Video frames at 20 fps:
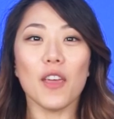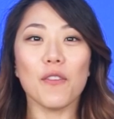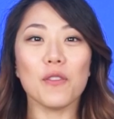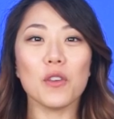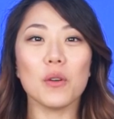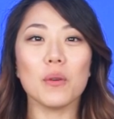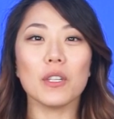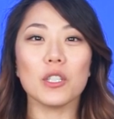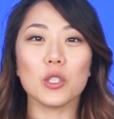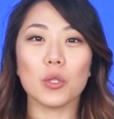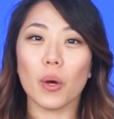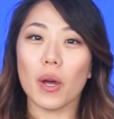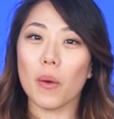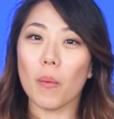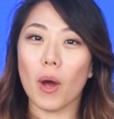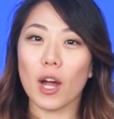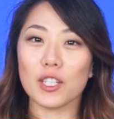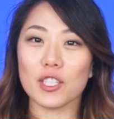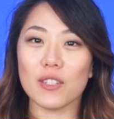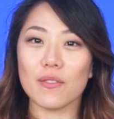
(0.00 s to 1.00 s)
If you enjoy
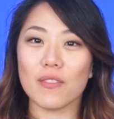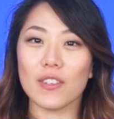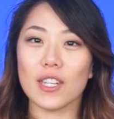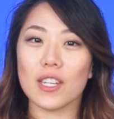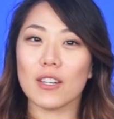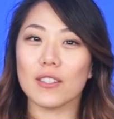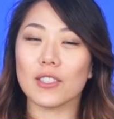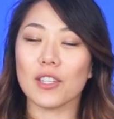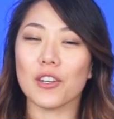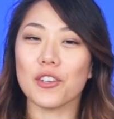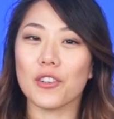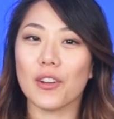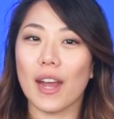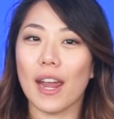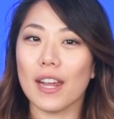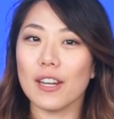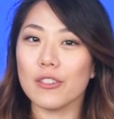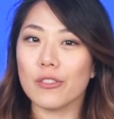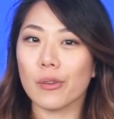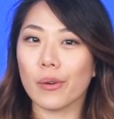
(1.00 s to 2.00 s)
watching videos on your
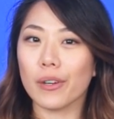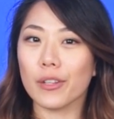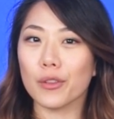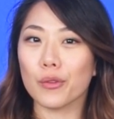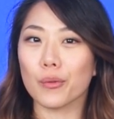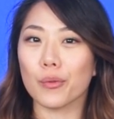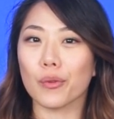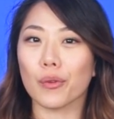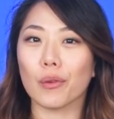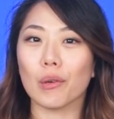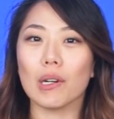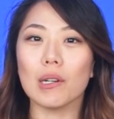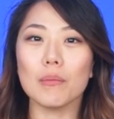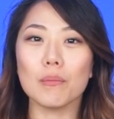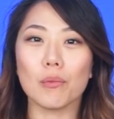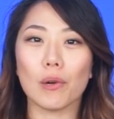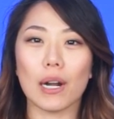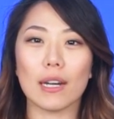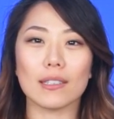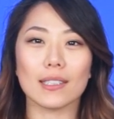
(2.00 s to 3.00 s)
Android through the
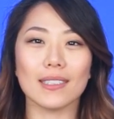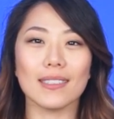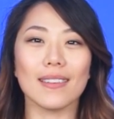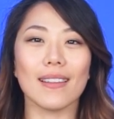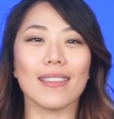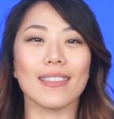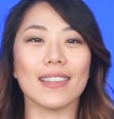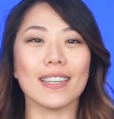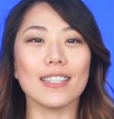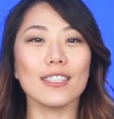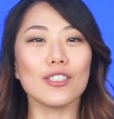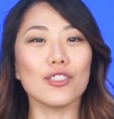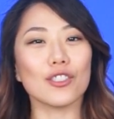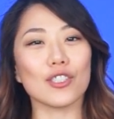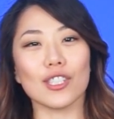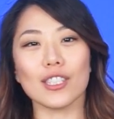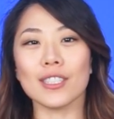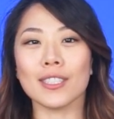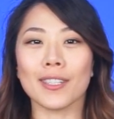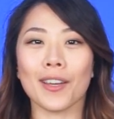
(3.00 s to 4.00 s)
Chrome browser, things
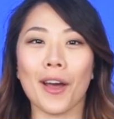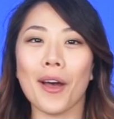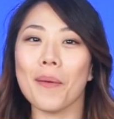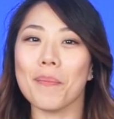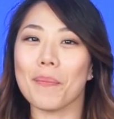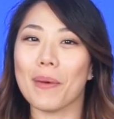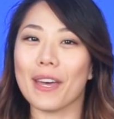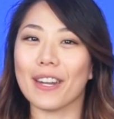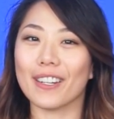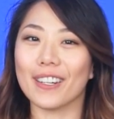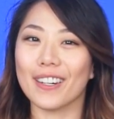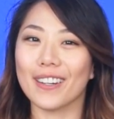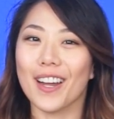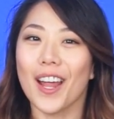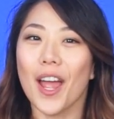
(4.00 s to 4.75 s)
just got better.